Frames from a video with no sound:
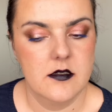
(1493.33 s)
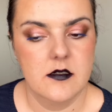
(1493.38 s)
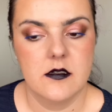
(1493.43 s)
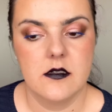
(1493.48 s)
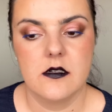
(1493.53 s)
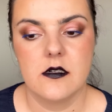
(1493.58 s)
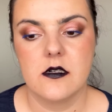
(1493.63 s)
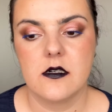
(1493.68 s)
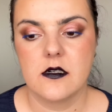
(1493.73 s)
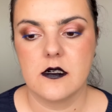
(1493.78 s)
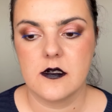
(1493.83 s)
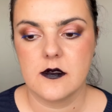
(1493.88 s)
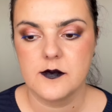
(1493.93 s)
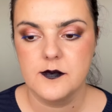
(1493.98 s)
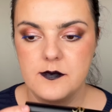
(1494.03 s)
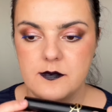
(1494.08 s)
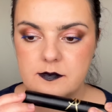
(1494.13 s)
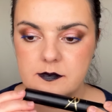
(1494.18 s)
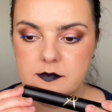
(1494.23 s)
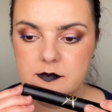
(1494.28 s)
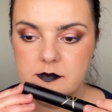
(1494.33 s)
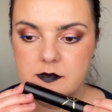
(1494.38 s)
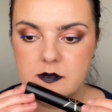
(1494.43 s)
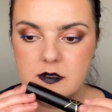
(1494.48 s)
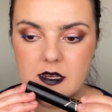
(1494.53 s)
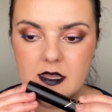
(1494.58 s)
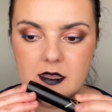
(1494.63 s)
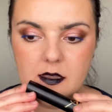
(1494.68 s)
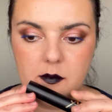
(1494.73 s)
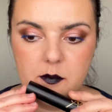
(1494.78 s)

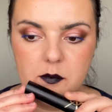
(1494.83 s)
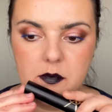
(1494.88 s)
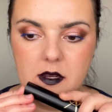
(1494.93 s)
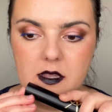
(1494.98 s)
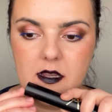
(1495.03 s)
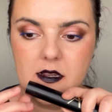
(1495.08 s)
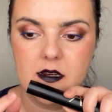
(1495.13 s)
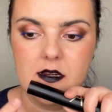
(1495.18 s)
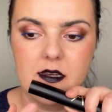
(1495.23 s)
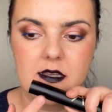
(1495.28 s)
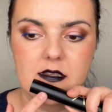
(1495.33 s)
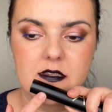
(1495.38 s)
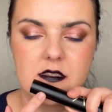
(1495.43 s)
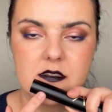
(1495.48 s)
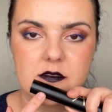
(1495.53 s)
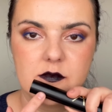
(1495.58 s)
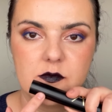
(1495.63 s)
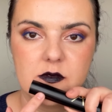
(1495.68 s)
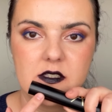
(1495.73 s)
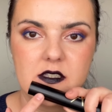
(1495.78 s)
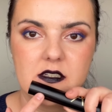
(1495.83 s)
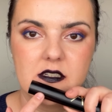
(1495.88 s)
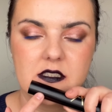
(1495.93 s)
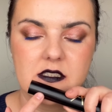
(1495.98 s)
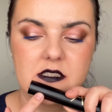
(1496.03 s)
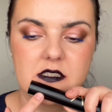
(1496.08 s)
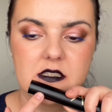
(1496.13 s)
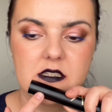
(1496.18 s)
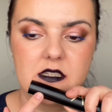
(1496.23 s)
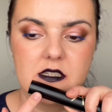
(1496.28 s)
like black like this one,
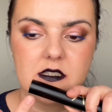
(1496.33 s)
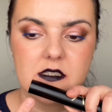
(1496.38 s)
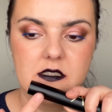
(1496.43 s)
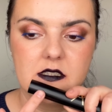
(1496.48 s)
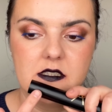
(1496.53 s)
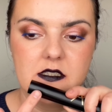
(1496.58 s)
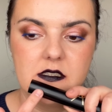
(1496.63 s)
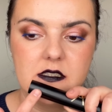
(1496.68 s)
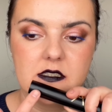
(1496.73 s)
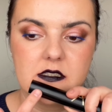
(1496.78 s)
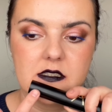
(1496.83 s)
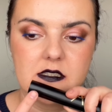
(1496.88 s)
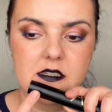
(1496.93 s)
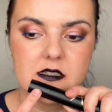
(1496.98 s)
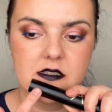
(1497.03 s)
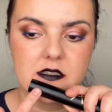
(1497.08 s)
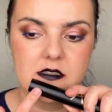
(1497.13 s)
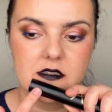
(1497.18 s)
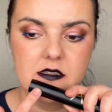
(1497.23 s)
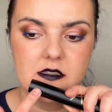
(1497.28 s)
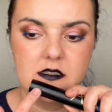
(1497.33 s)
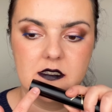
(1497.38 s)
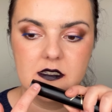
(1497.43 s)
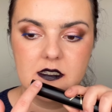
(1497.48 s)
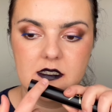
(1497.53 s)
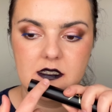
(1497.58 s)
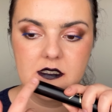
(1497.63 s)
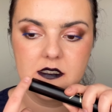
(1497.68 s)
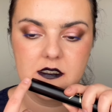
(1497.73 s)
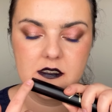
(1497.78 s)
let's say. This is not
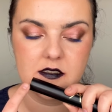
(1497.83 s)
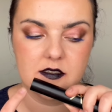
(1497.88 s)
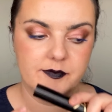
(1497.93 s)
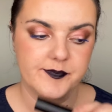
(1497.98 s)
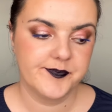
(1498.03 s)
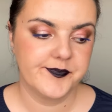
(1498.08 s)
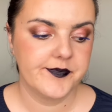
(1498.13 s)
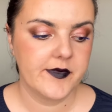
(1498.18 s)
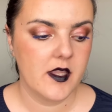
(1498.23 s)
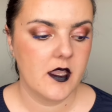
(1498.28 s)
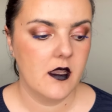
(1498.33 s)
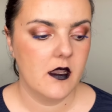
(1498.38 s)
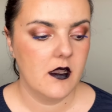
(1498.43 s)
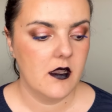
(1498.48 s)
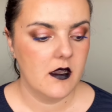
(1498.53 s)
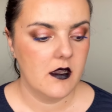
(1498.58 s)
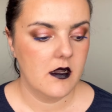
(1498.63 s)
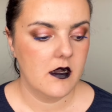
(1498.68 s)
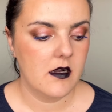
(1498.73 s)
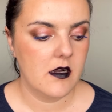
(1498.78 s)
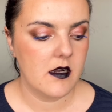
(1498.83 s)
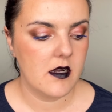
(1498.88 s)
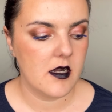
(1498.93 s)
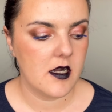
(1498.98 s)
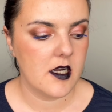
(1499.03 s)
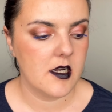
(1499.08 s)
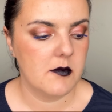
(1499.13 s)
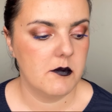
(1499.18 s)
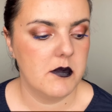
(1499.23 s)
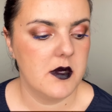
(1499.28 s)
like this.
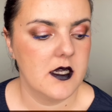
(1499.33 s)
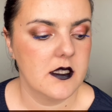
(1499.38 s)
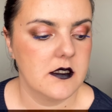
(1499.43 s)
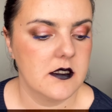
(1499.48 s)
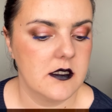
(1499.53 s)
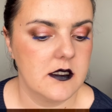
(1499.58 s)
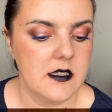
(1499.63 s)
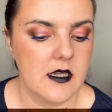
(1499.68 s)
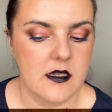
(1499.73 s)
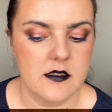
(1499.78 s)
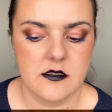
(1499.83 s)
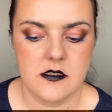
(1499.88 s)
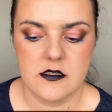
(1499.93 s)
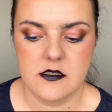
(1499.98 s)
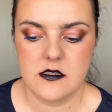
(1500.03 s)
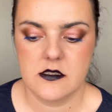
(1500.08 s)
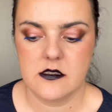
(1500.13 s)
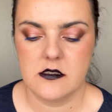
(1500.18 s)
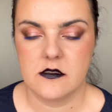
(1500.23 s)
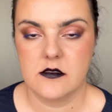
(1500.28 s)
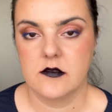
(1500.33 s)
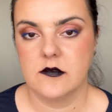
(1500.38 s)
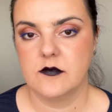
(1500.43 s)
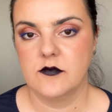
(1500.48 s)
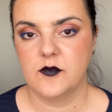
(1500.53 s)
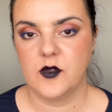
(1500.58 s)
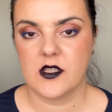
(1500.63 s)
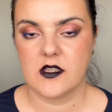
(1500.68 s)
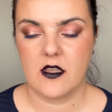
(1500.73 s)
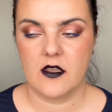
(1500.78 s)
But yeah, this is
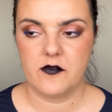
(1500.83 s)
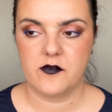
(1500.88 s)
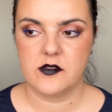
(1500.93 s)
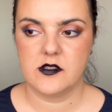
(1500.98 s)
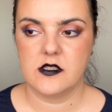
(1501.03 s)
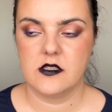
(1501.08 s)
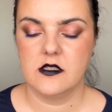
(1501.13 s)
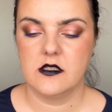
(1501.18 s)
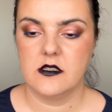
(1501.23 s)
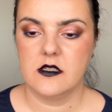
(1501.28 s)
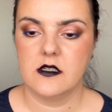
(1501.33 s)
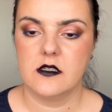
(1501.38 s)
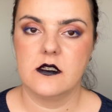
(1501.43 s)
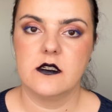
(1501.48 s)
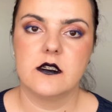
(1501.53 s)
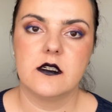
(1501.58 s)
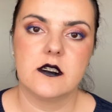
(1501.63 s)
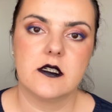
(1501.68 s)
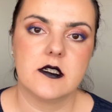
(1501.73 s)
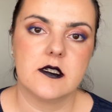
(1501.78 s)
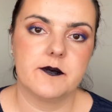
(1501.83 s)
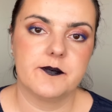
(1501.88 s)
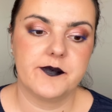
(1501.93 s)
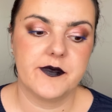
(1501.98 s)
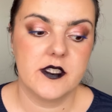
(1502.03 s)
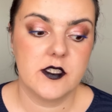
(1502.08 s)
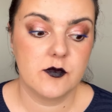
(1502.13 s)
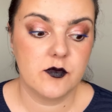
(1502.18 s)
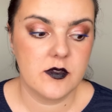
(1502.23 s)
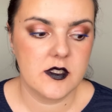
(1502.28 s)
what I've seen.
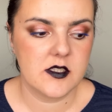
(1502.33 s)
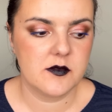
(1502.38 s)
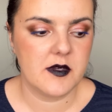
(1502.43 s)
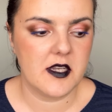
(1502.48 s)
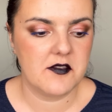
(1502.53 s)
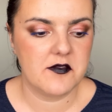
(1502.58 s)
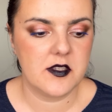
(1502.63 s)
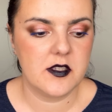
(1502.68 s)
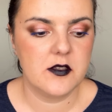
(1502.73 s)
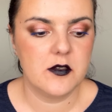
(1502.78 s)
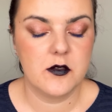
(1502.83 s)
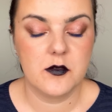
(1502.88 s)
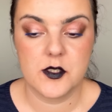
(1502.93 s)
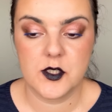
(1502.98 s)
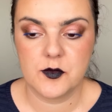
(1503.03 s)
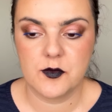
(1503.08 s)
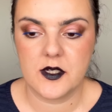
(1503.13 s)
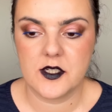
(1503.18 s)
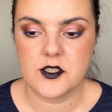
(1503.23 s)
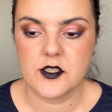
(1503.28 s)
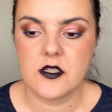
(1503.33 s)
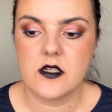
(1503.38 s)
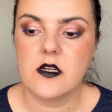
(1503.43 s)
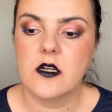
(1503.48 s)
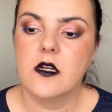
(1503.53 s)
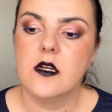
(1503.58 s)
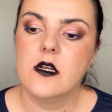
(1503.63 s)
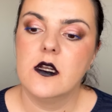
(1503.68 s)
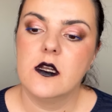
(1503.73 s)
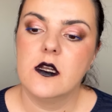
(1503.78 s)
This was my video with swatching.